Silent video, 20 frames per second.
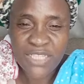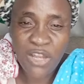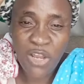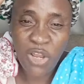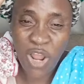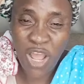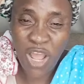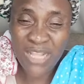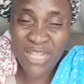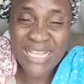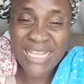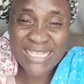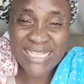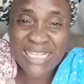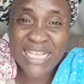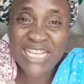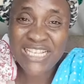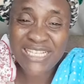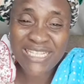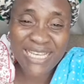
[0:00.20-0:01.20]
Lord, this is
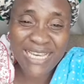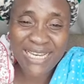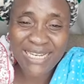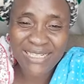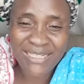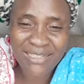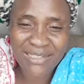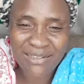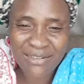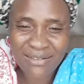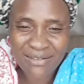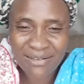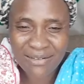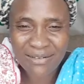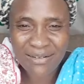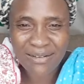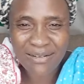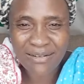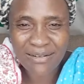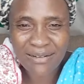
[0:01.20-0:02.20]
the seed
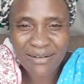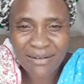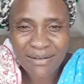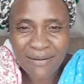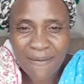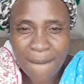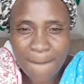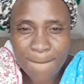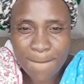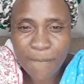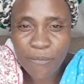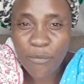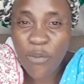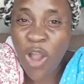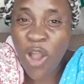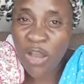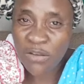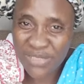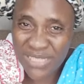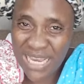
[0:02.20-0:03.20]

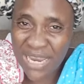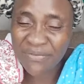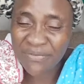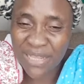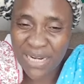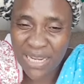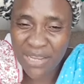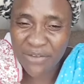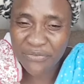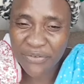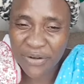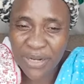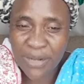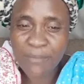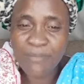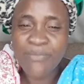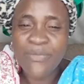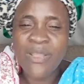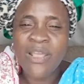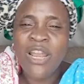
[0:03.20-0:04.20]
of self-delivery.
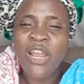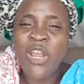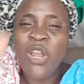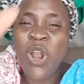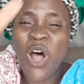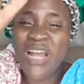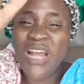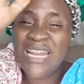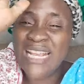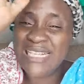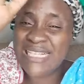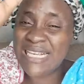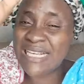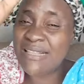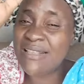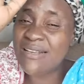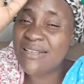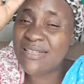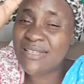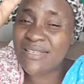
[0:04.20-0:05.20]

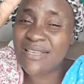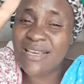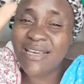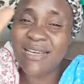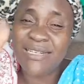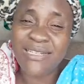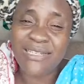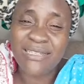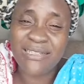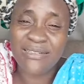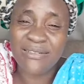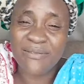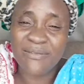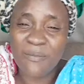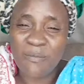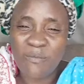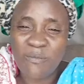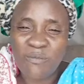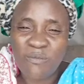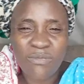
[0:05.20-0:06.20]
Lord, this is the seed
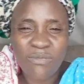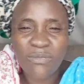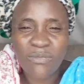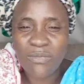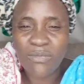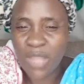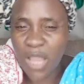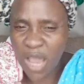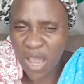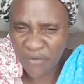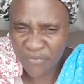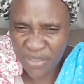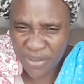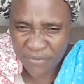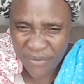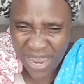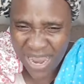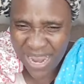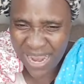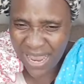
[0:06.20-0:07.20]

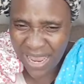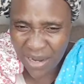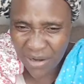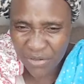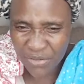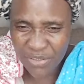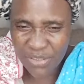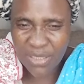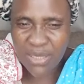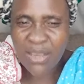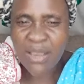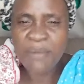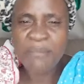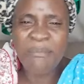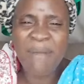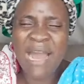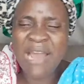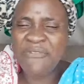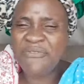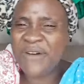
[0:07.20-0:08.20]
of divine health.
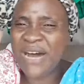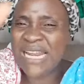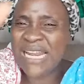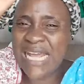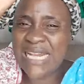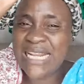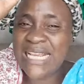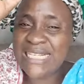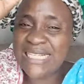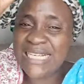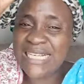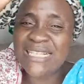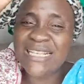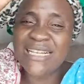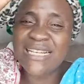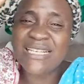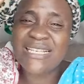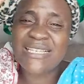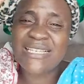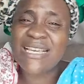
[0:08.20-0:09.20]
My Father,
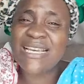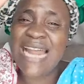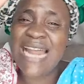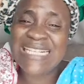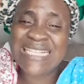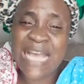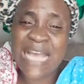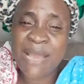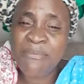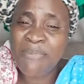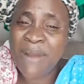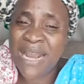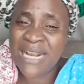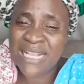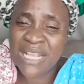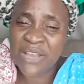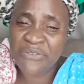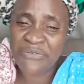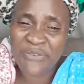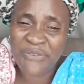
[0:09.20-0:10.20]
this is the seed as I
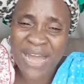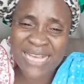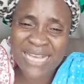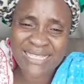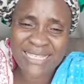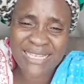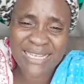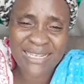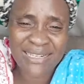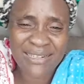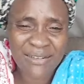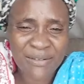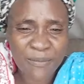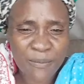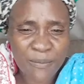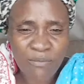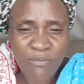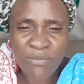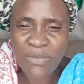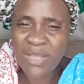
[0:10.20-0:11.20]
break the fasting.